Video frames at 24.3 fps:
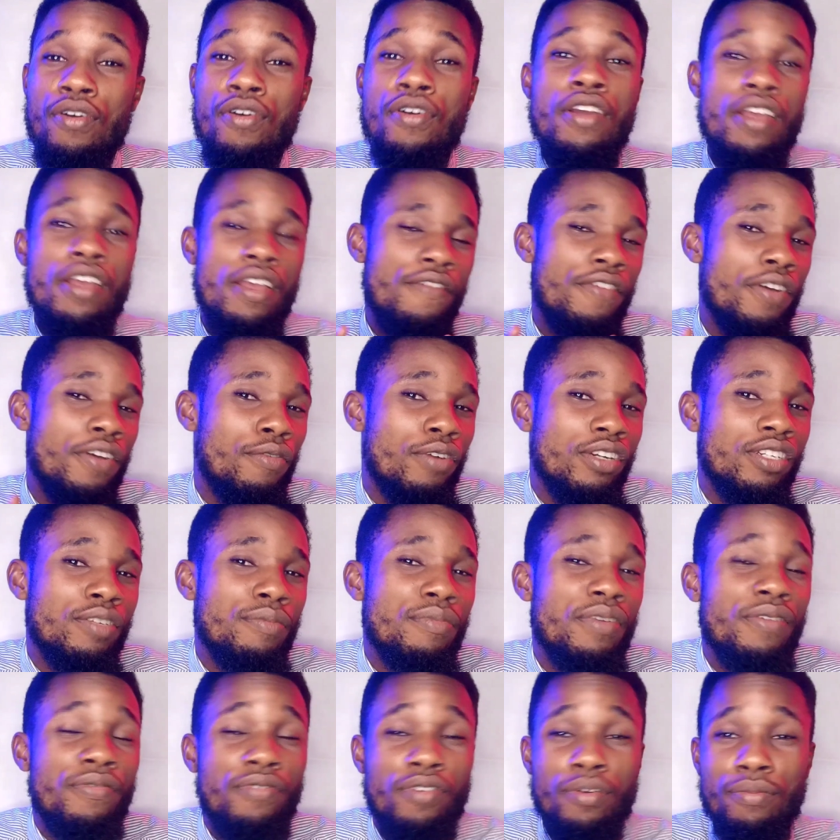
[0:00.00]
If you're watching
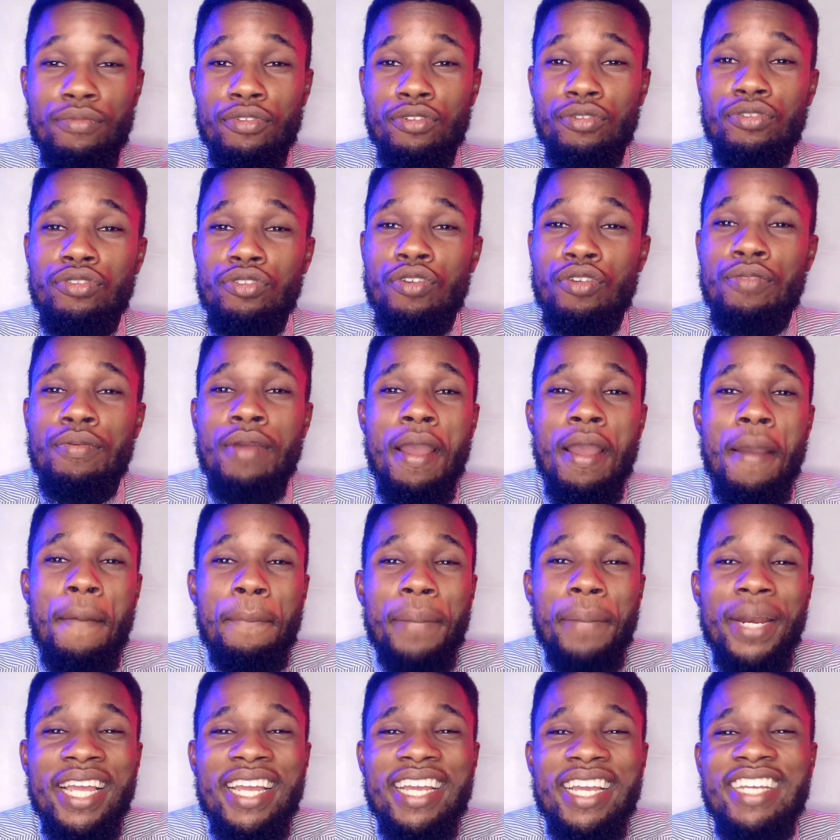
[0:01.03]
me from YouTube,
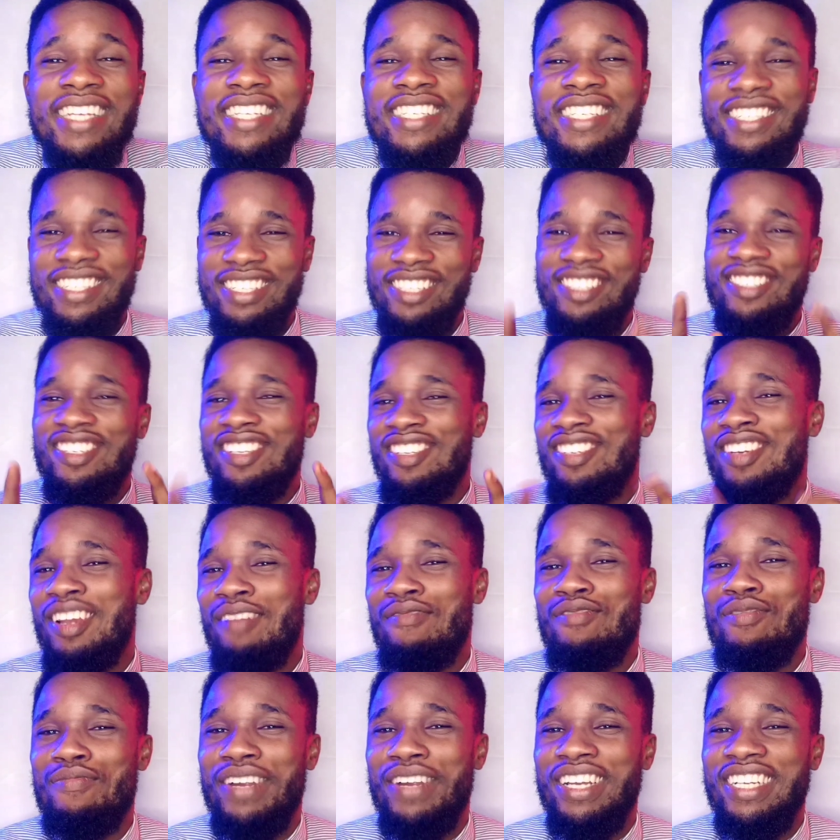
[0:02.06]
please subscribe
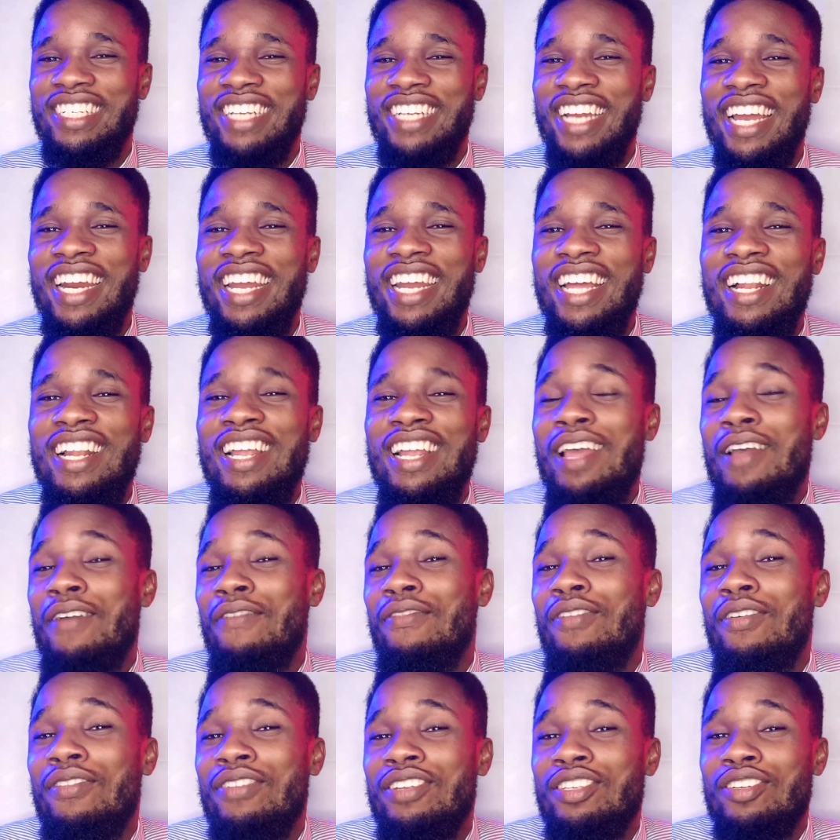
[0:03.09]
to my channel.
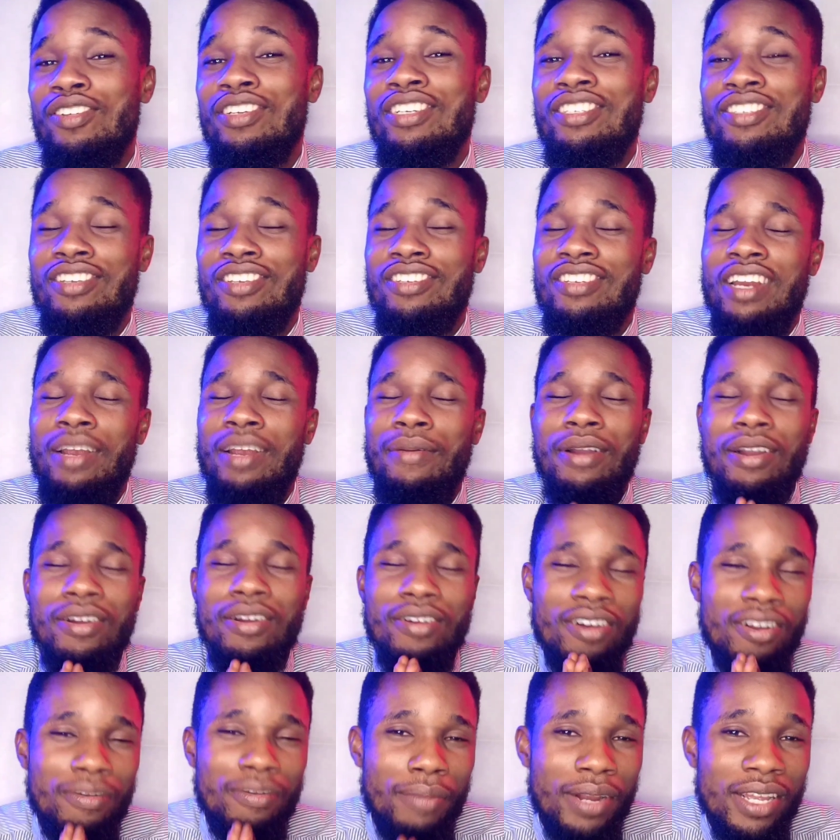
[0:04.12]
For returning subscriber,
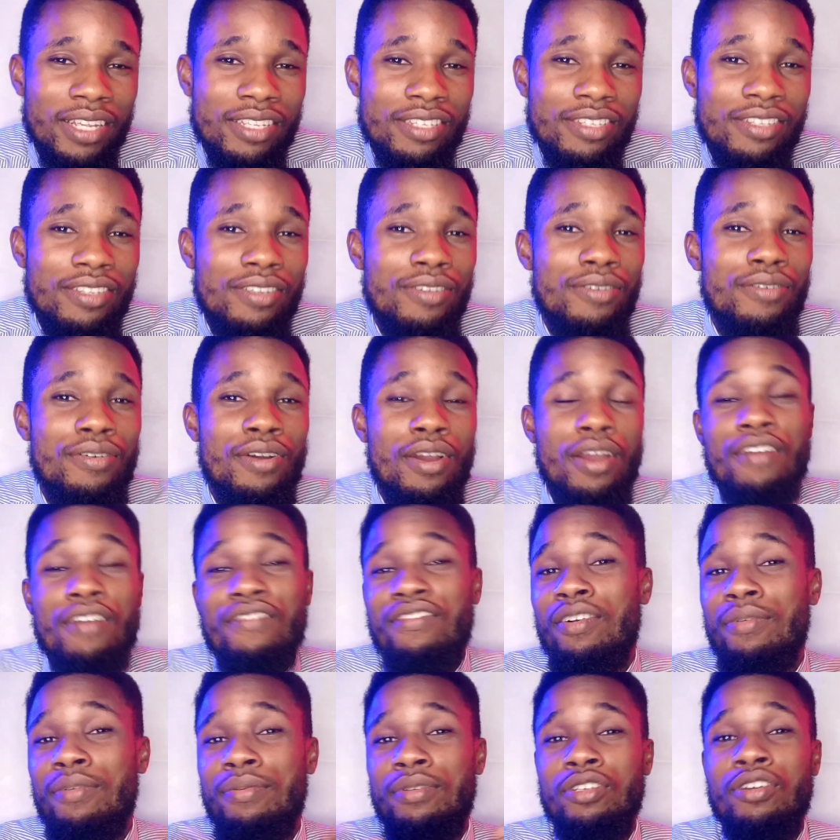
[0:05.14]
God bless you.
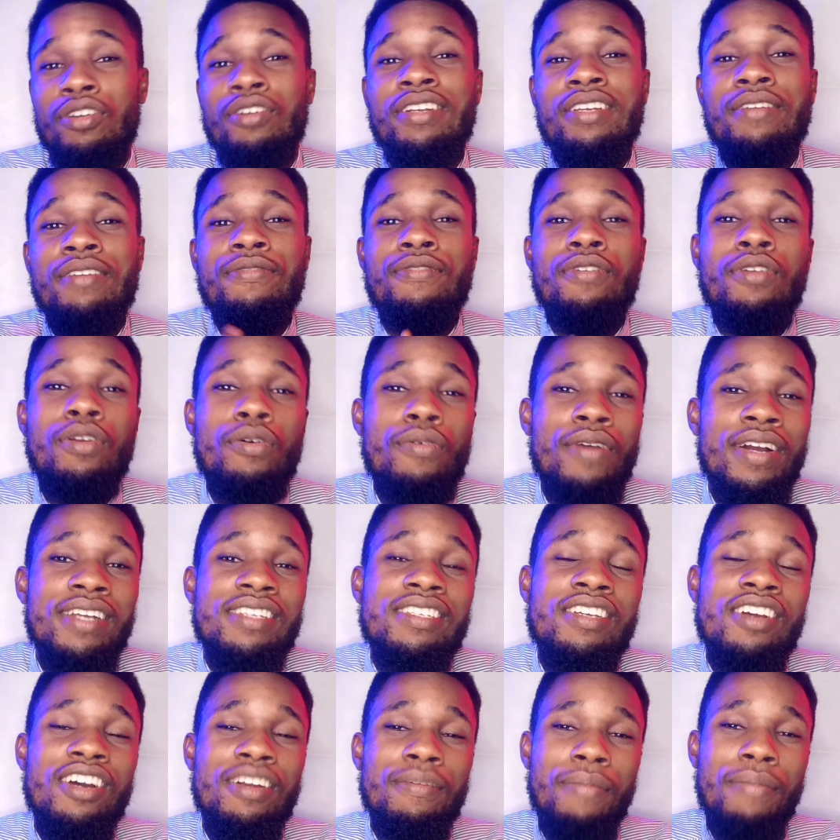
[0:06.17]
For returning followers,
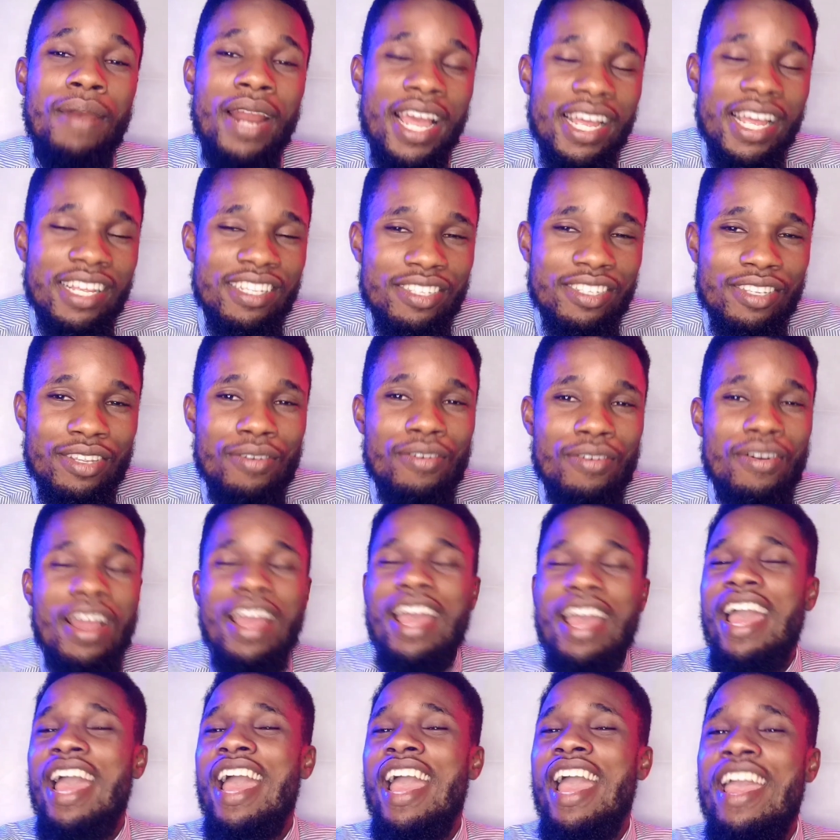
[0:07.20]
God bless you.
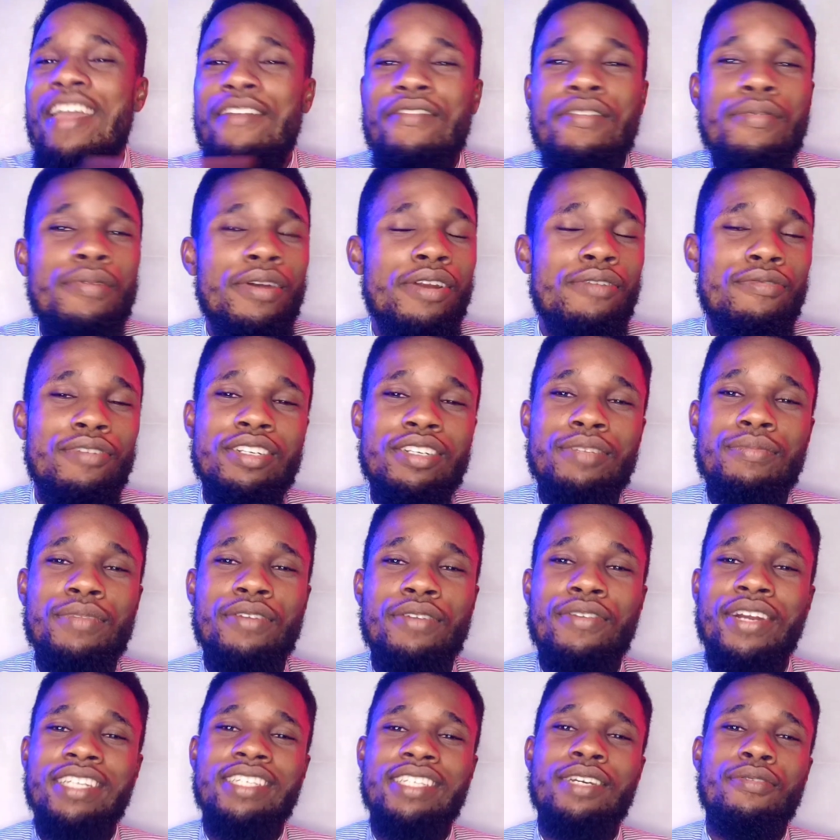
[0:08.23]
Everybody watching me
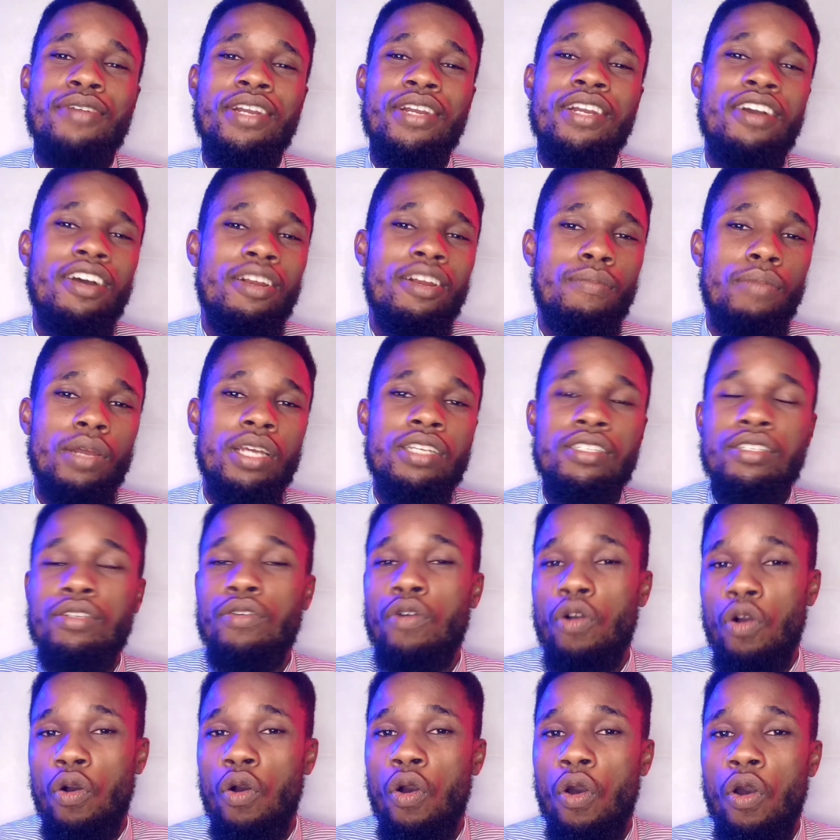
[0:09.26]
right away, God bless you
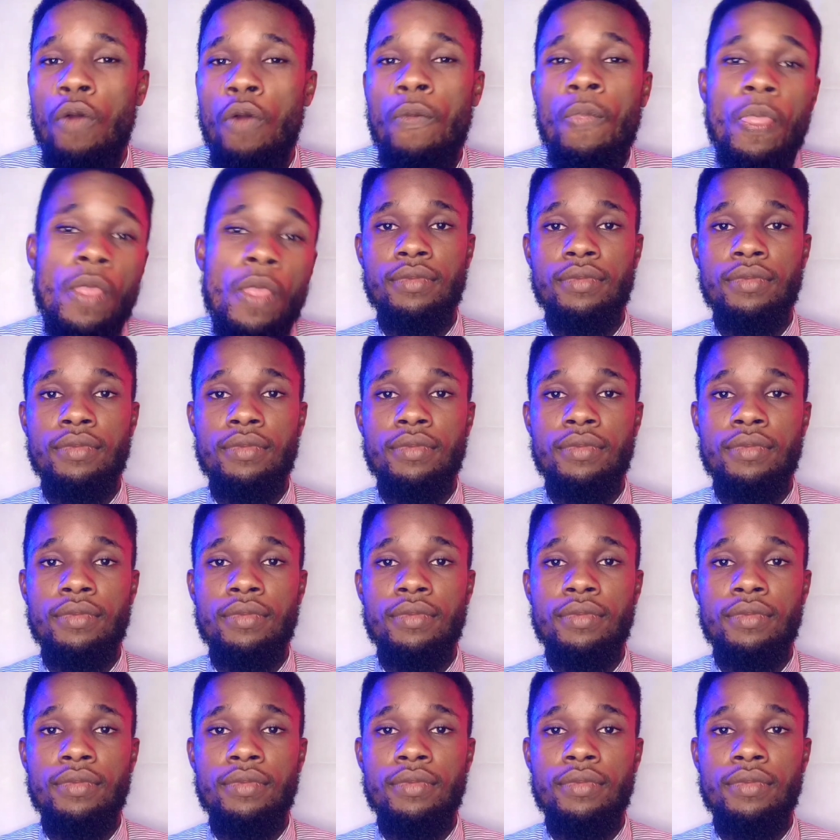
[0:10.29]
all.